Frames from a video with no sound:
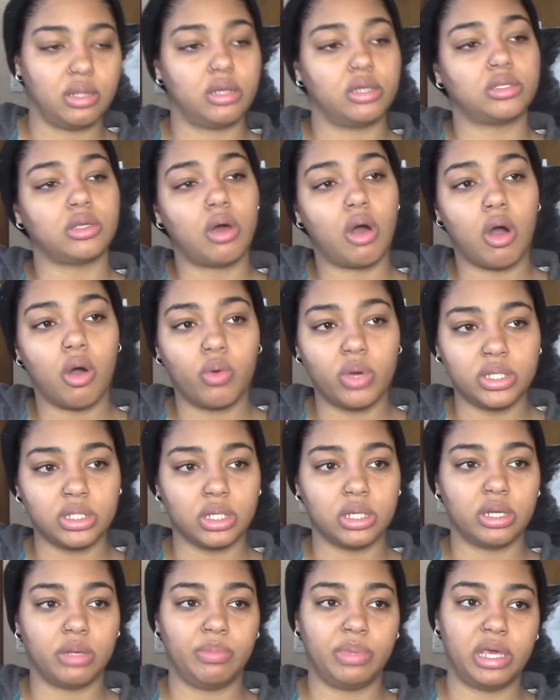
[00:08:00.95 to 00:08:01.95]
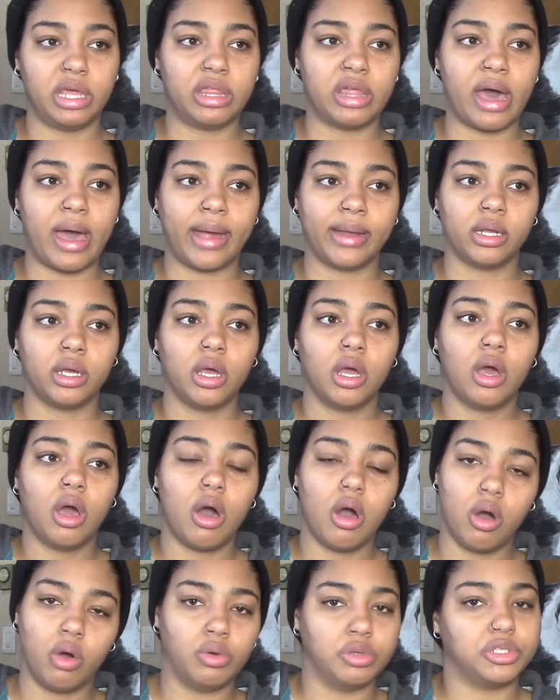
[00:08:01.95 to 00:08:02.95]
there's always gonna be that,
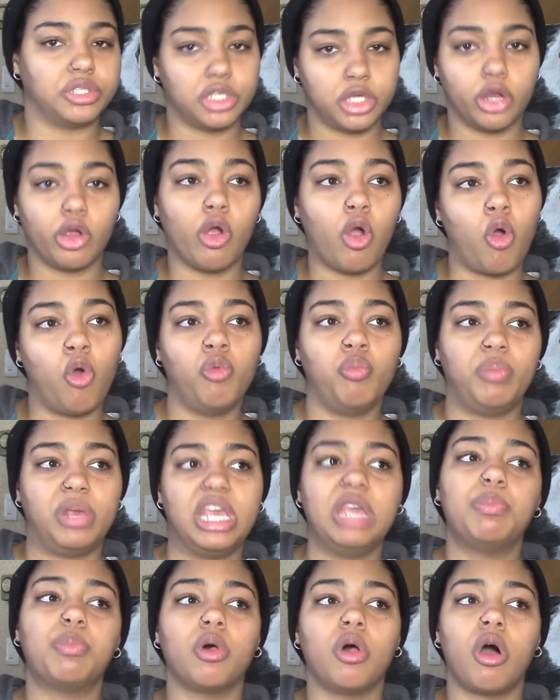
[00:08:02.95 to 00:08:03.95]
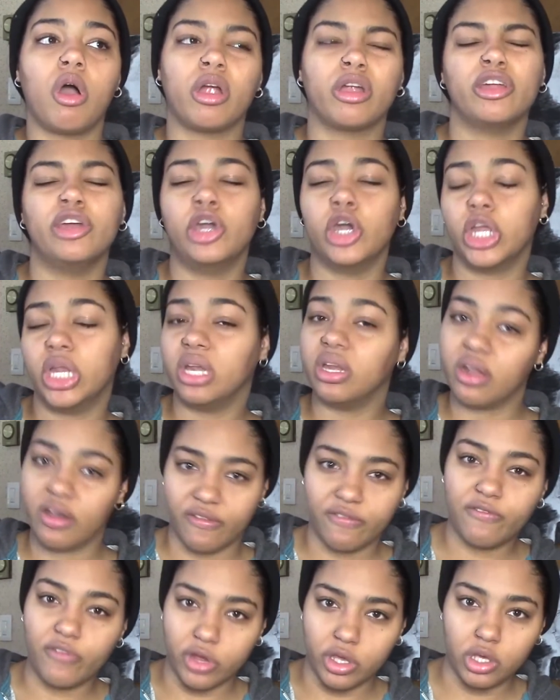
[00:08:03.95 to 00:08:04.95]
oh, so your own people aren't good
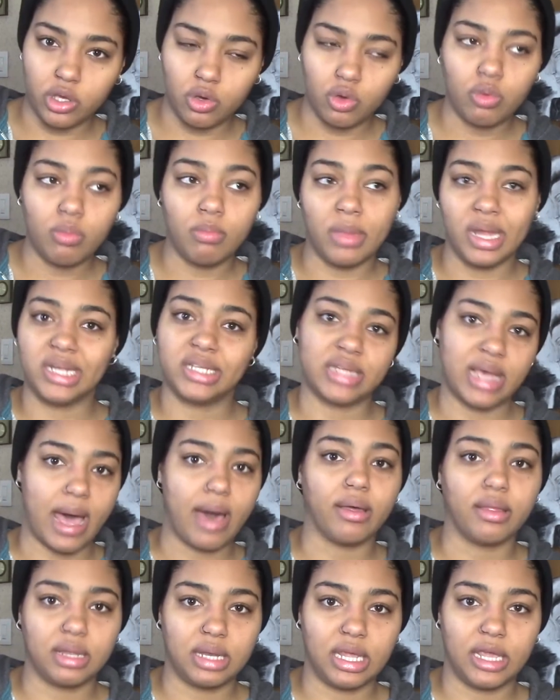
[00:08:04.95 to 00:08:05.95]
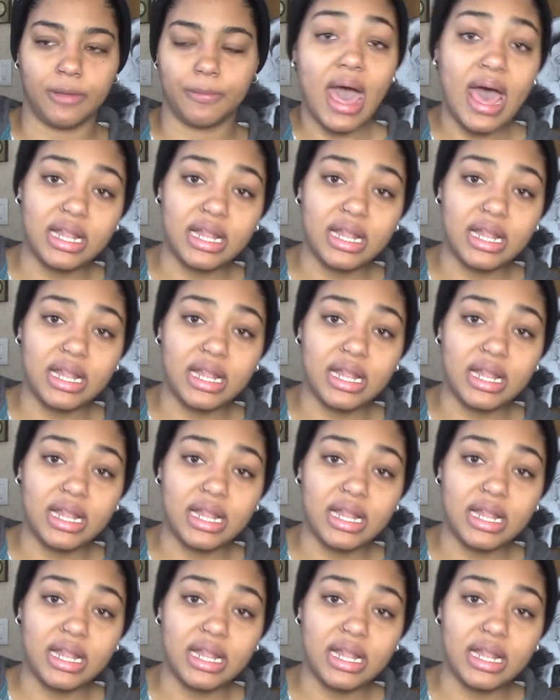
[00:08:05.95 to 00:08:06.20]
enough for you mentality.